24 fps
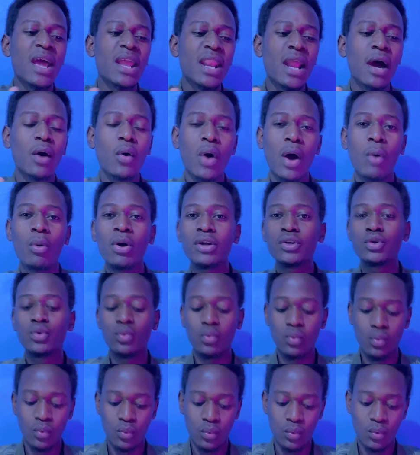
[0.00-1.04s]
Now, I want
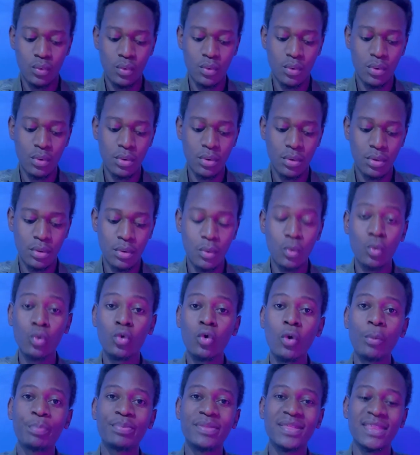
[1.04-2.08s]
to
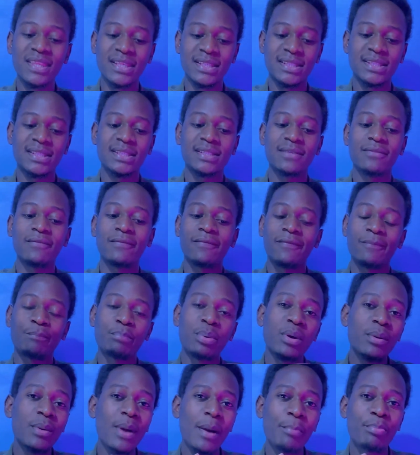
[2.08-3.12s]
group this
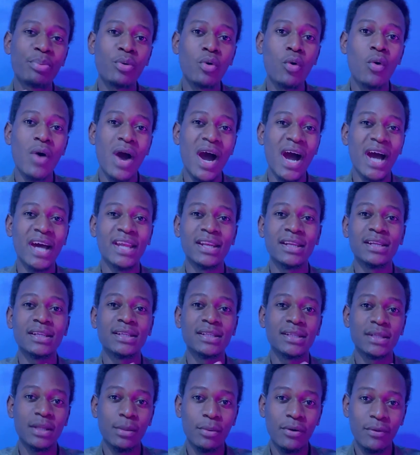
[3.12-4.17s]
Premiere Pro
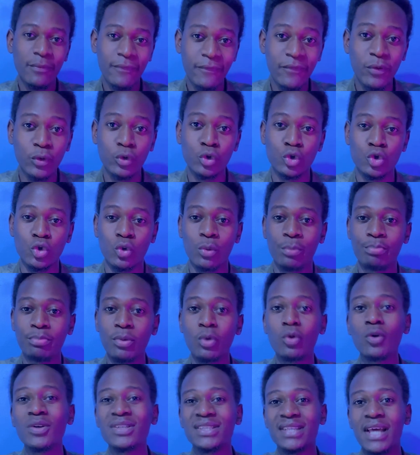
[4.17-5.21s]
and Photoshop
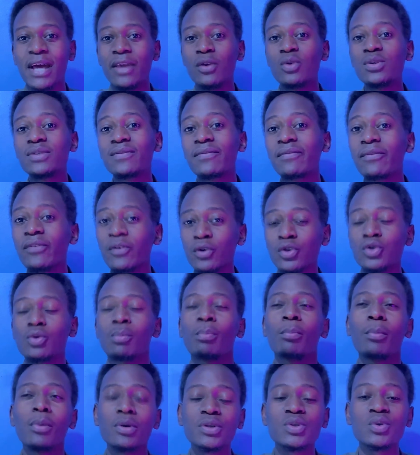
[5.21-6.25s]
because I use Photoshop
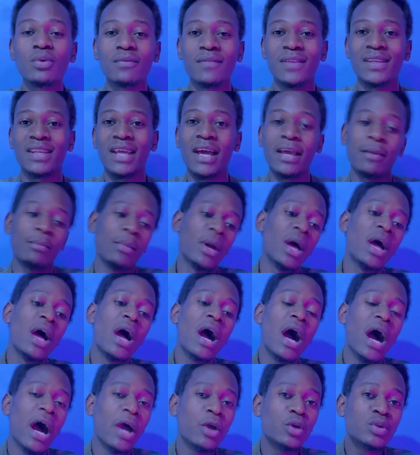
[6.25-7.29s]
most of the time.
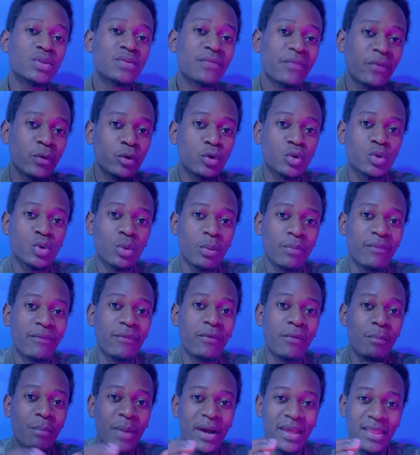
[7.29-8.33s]
I use Photoshop
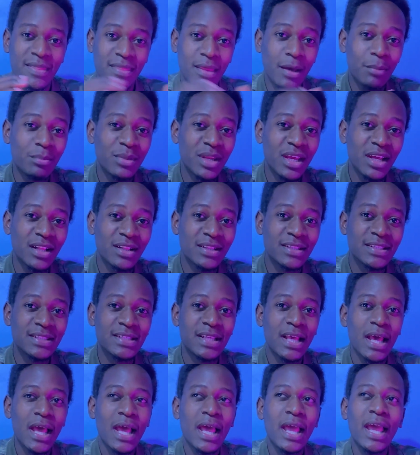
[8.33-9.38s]
for my
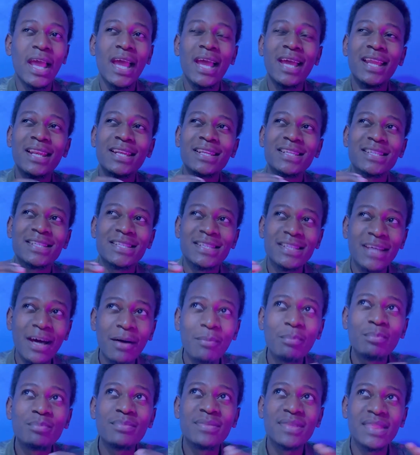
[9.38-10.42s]
thumbnails, and
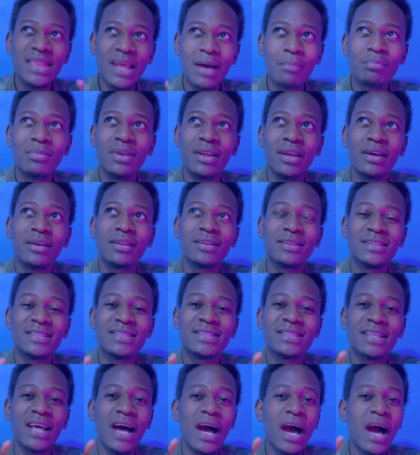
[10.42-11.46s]
some
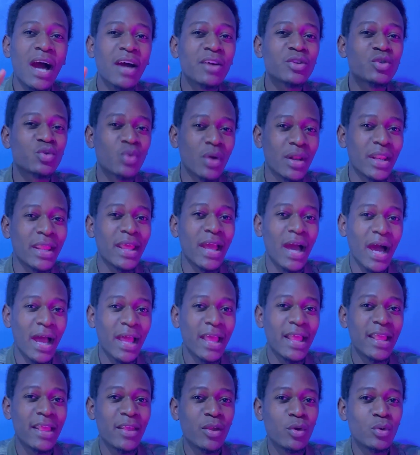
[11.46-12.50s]
thumbnails actually I
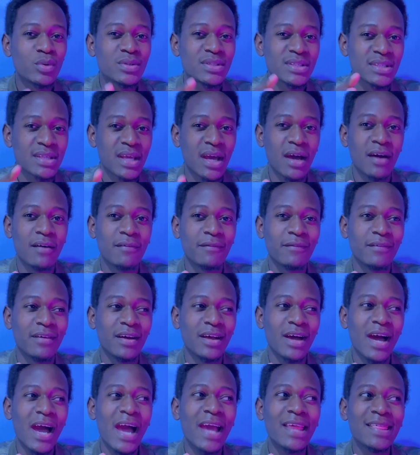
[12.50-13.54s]
use
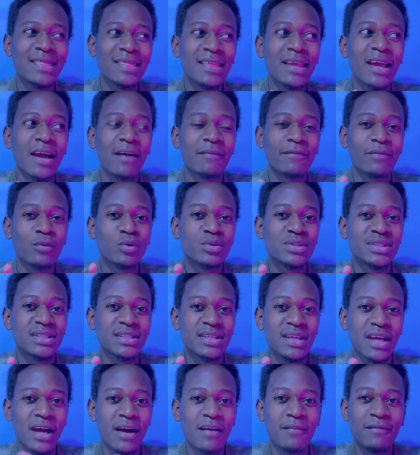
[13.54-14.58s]
Canva. I think I've used
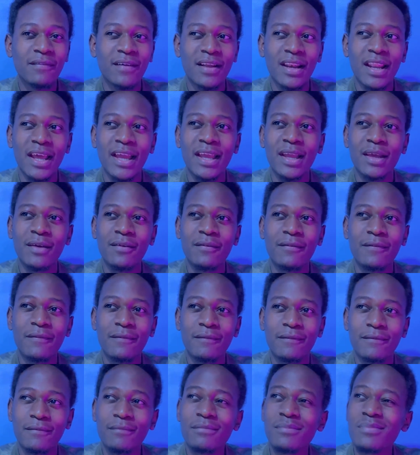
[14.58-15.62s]
Canva
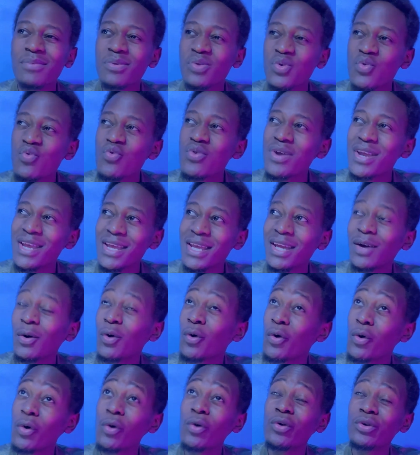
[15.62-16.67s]
like 3
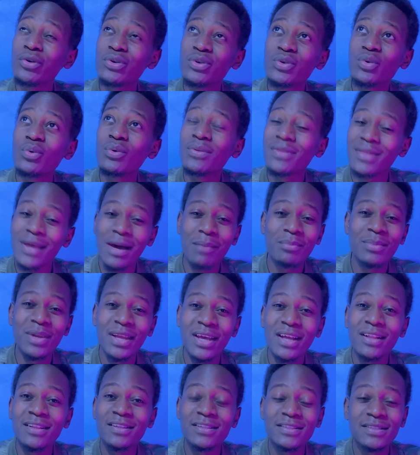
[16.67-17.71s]
or 2
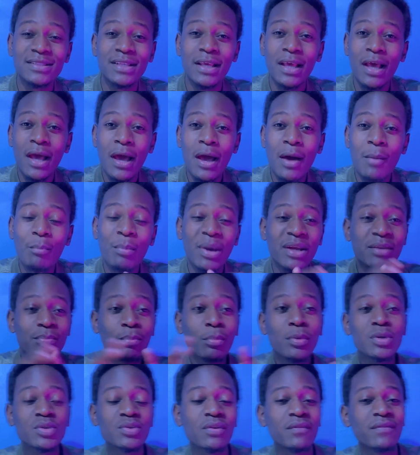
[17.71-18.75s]
thumbnails, but
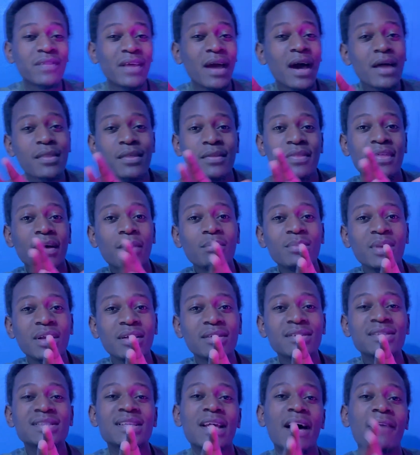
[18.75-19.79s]
most of the other
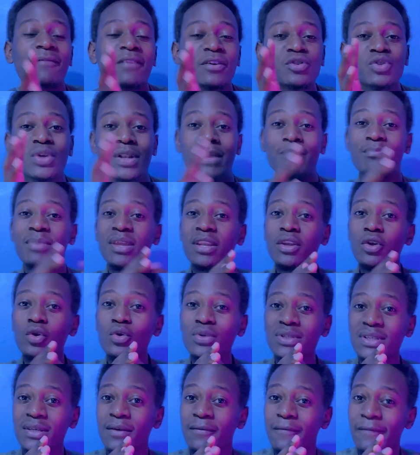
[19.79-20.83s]
thumbnails I've actually been
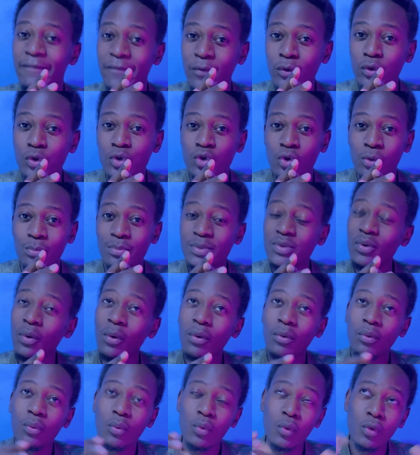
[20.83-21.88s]
using Photoshop.
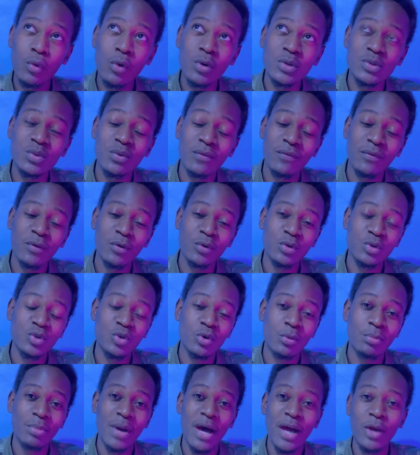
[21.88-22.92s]
So kudos to
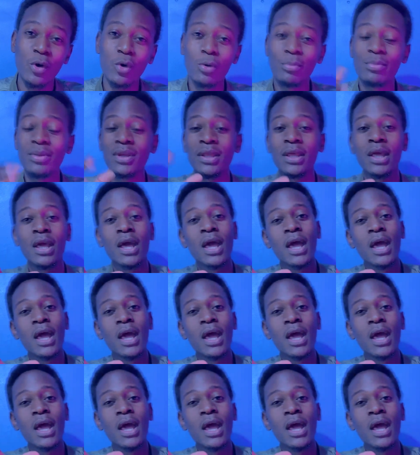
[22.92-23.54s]
Photoshop, Adobe.